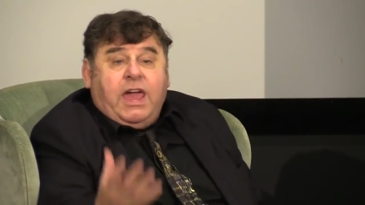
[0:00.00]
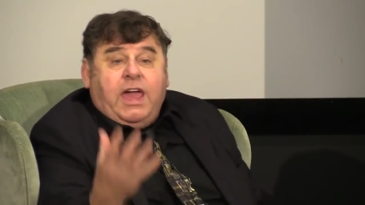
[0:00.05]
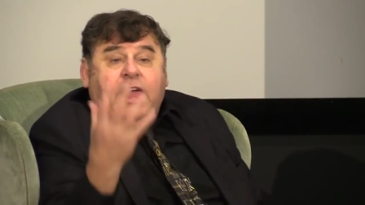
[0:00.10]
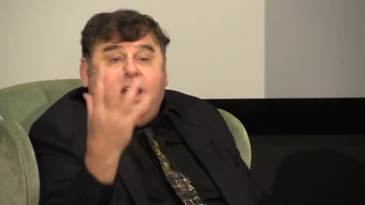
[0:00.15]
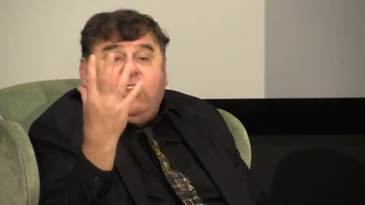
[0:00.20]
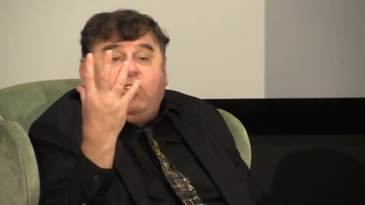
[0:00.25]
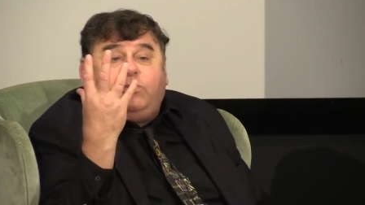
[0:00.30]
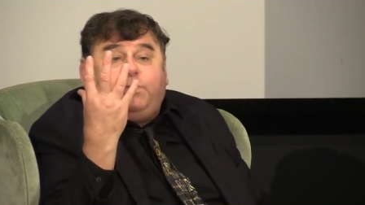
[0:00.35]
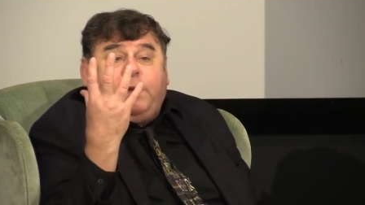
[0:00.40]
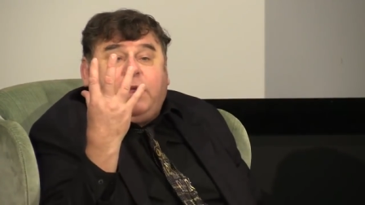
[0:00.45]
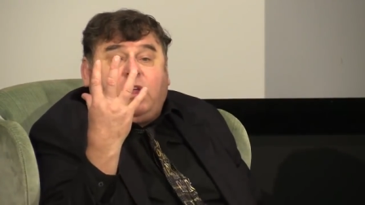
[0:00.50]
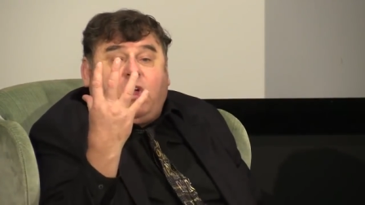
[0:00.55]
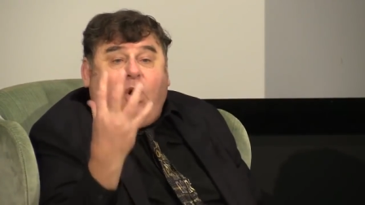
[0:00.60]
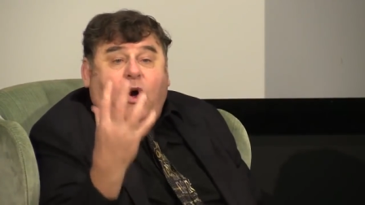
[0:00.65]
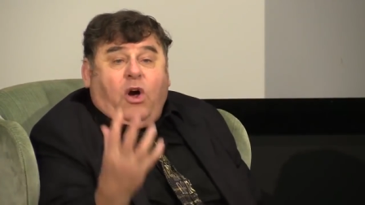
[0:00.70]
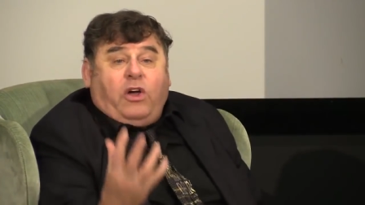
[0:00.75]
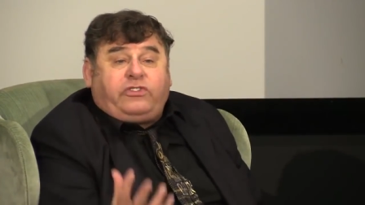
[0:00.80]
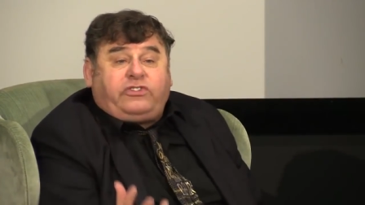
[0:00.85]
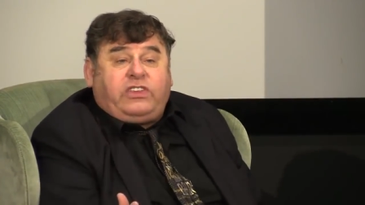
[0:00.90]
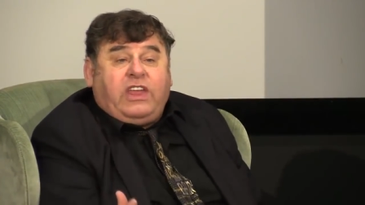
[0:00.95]
It is
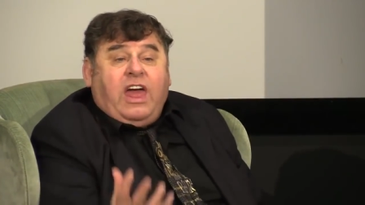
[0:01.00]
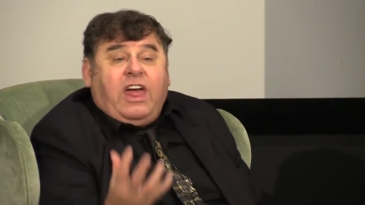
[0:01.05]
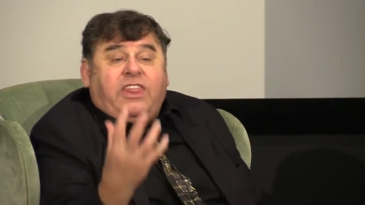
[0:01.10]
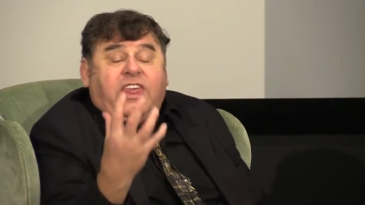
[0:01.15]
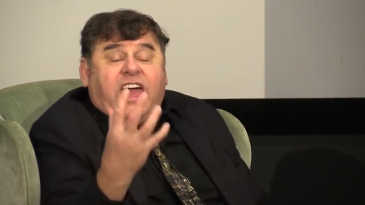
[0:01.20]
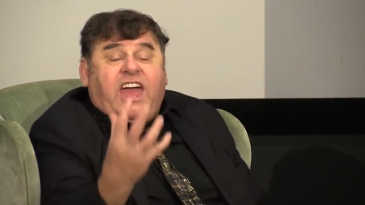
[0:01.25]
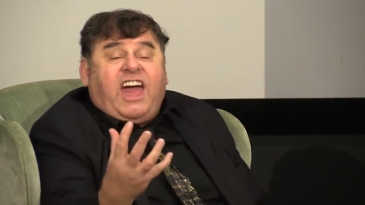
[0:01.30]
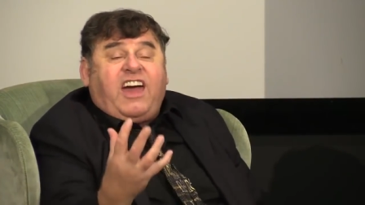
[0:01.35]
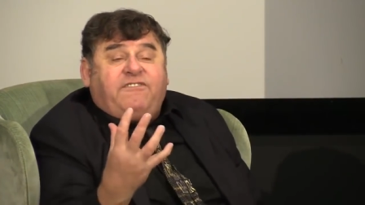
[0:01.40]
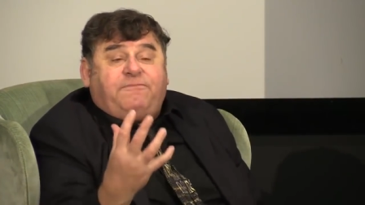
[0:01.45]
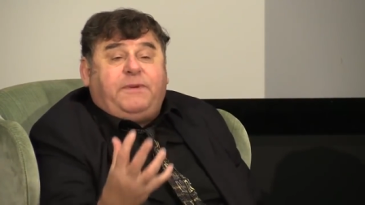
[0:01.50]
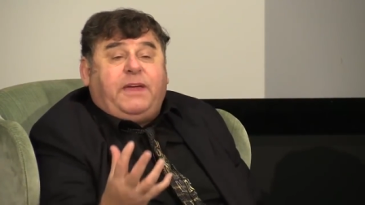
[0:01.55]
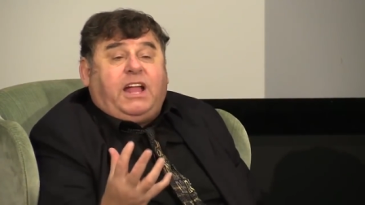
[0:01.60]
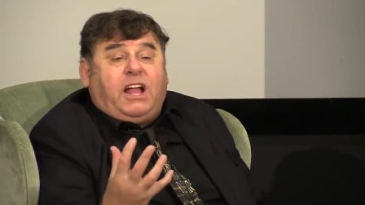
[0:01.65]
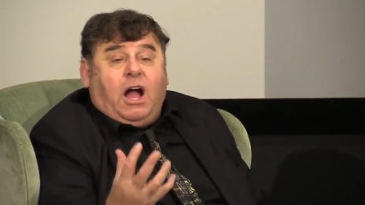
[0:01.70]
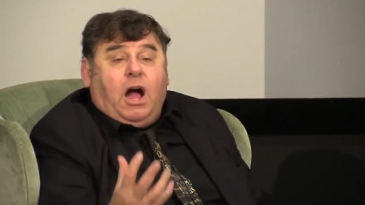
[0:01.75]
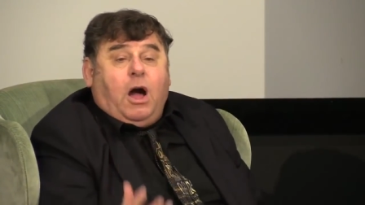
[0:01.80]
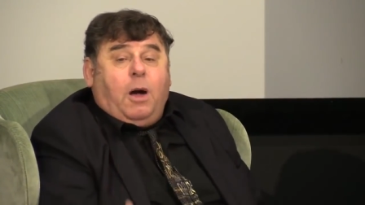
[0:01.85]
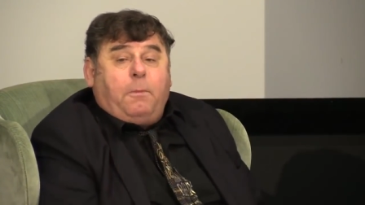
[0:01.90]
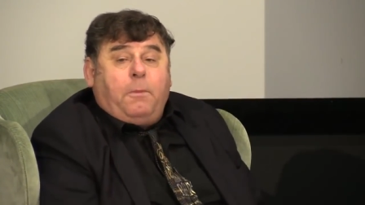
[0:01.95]
because they have
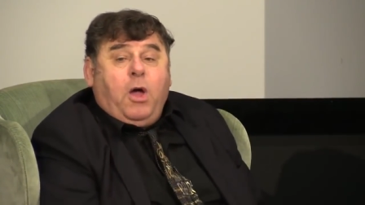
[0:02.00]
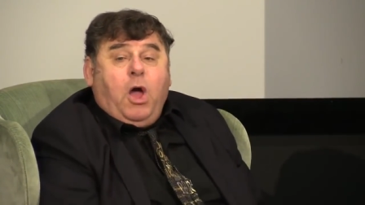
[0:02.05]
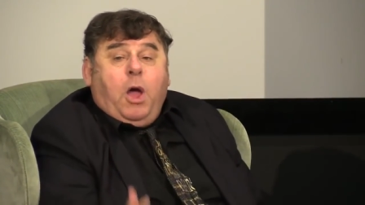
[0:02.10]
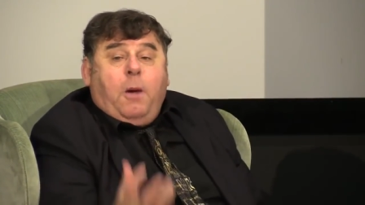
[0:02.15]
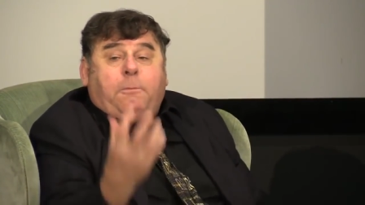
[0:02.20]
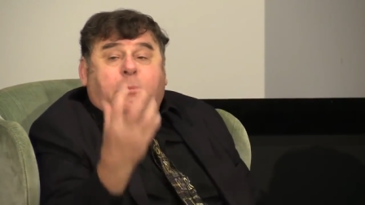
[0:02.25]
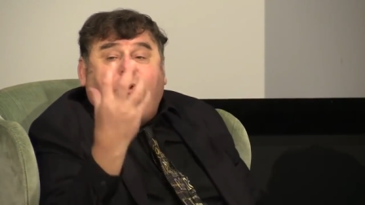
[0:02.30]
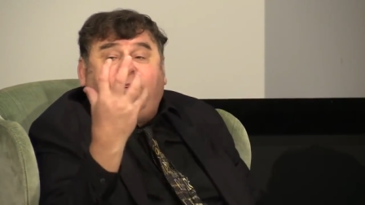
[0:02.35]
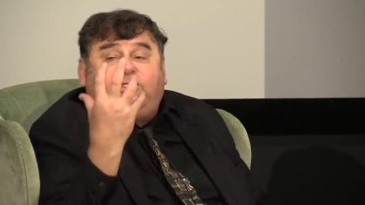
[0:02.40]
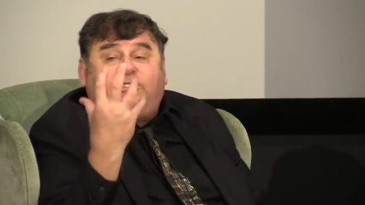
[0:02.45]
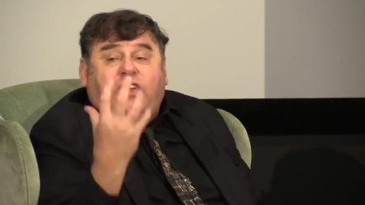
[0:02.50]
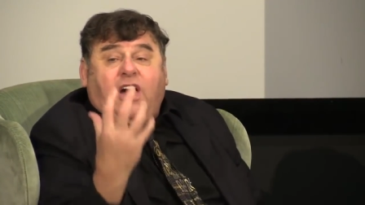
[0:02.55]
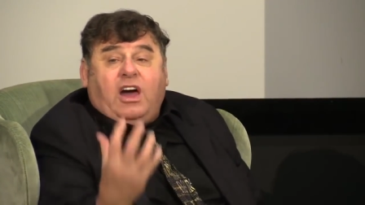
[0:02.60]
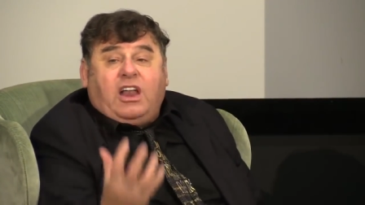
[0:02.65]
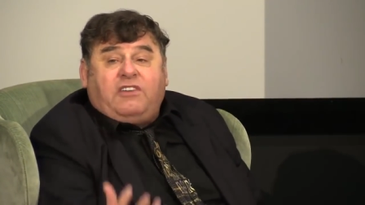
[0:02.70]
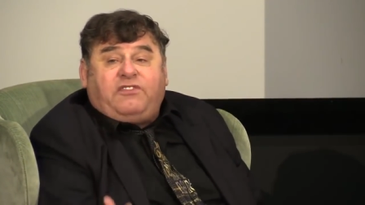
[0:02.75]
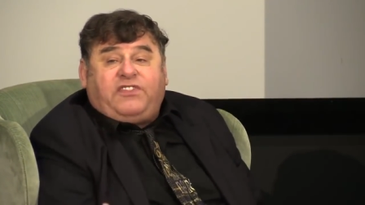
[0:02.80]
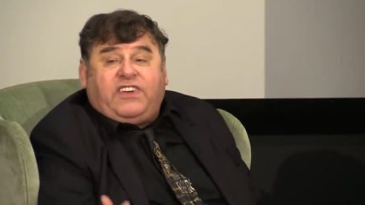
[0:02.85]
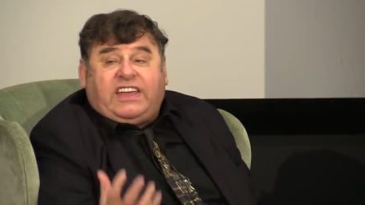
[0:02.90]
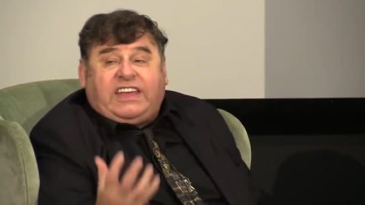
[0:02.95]
become
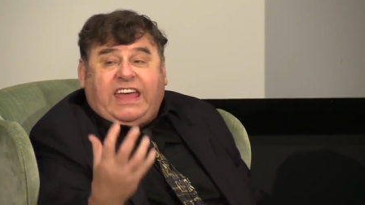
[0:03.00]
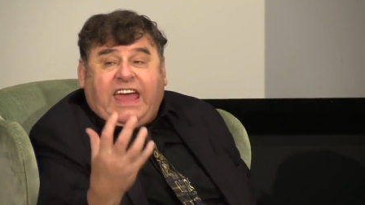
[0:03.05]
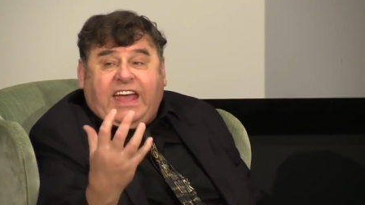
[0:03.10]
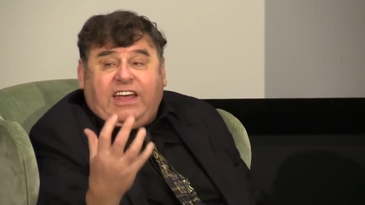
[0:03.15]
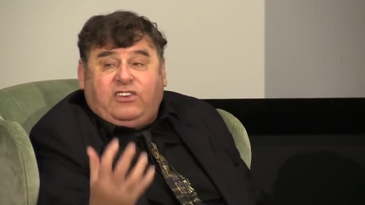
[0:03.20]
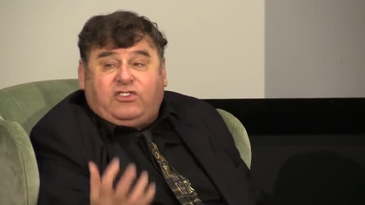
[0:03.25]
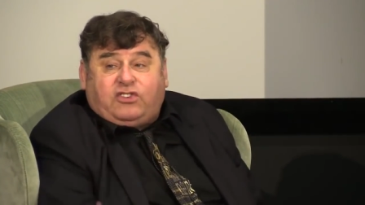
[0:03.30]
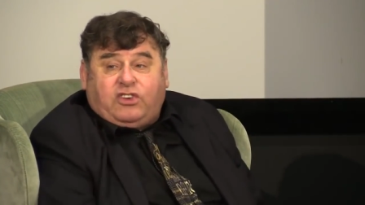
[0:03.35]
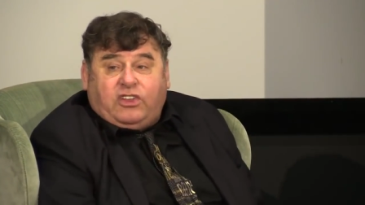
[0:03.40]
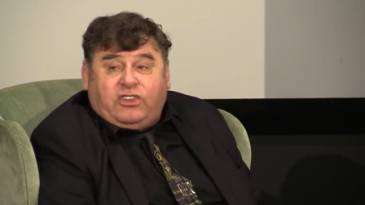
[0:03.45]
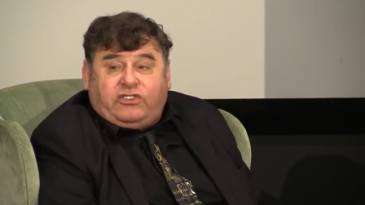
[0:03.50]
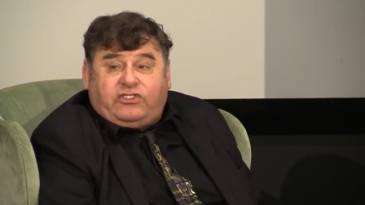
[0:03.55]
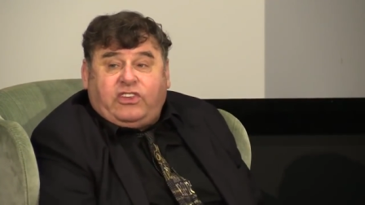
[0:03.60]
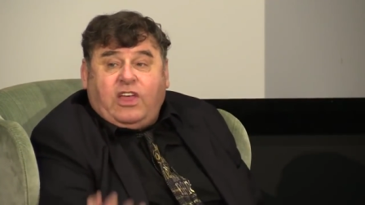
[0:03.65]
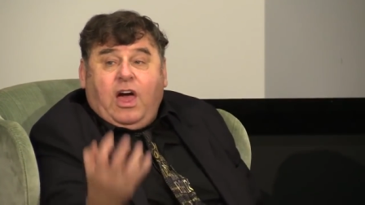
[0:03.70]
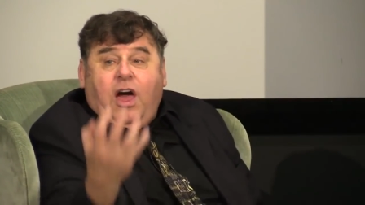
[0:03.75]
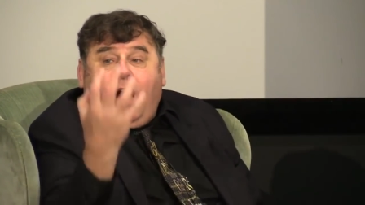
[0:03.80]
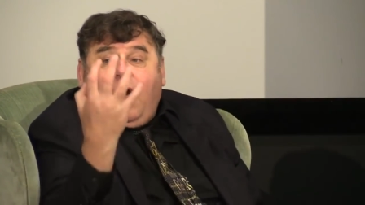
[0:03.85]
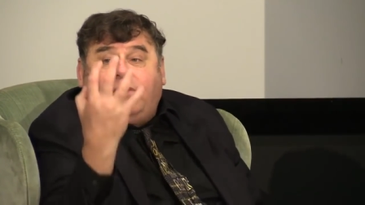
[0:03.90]
personifications